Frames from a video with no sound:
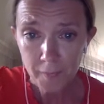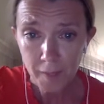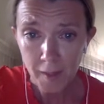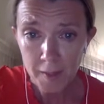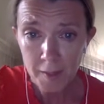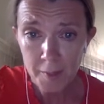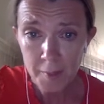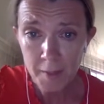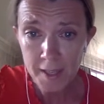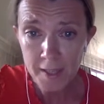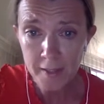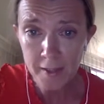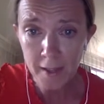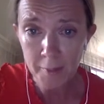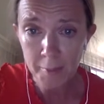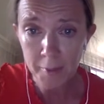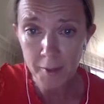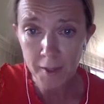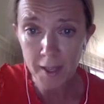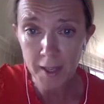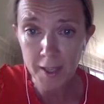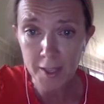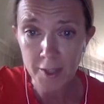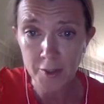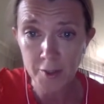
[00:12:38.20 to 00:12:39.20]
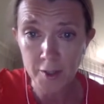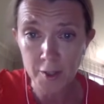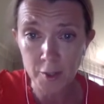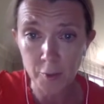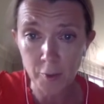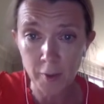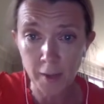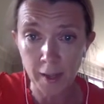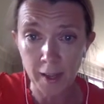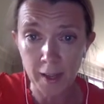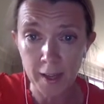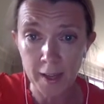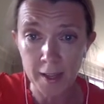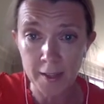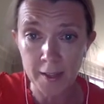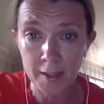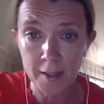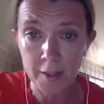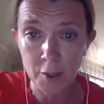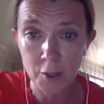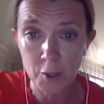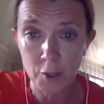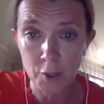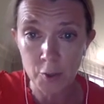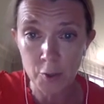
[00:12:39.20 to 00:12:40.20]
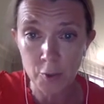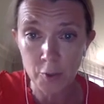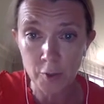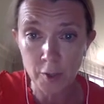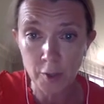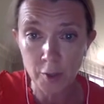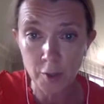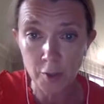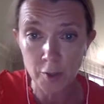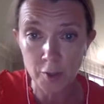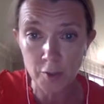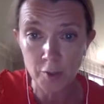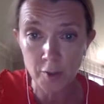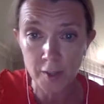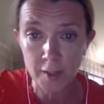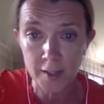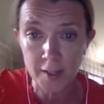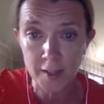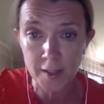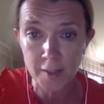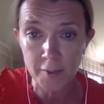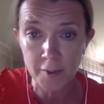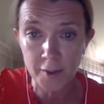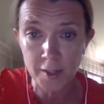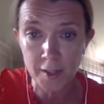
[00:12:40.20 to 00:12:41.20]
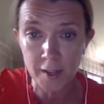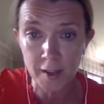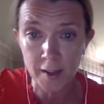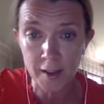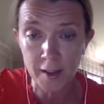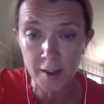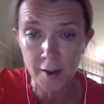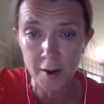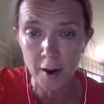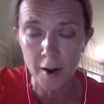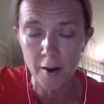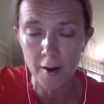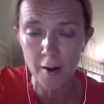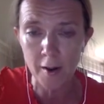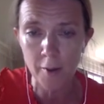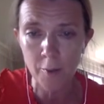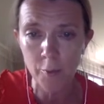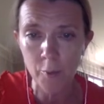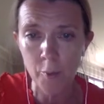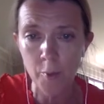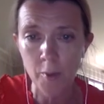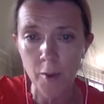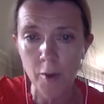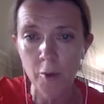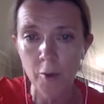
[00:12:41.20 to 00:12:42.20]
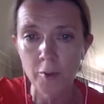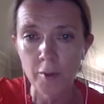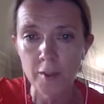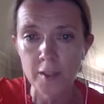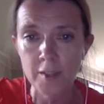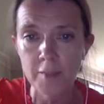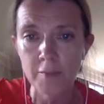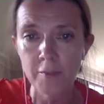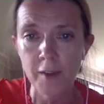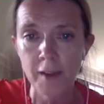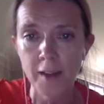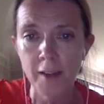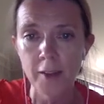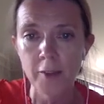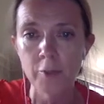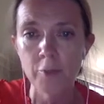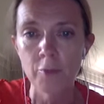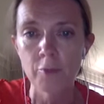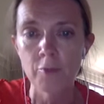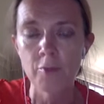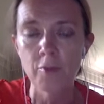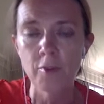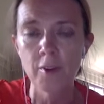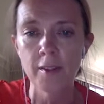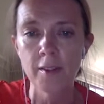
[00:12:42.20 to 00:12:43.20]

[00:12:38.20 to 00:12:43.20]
the metal applicator is going into the uterus and there's a, a, a what we call the cervical,